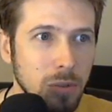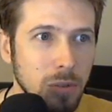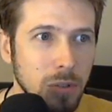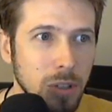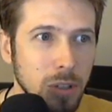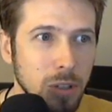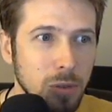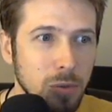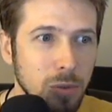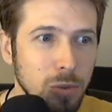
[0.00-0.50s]

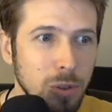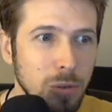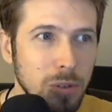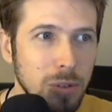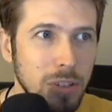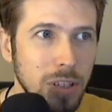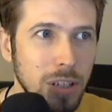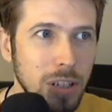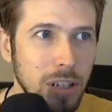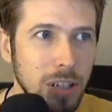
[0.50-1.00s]
Guess we'll go
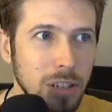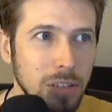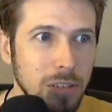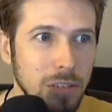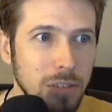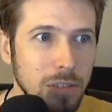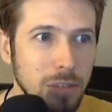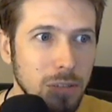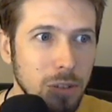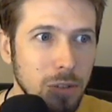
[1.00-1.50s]
with that
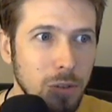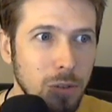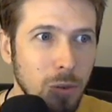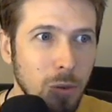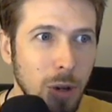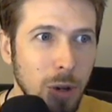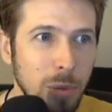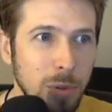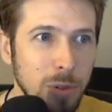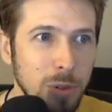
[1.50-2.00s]
because our
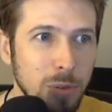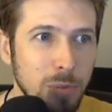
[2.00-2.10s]
weapon is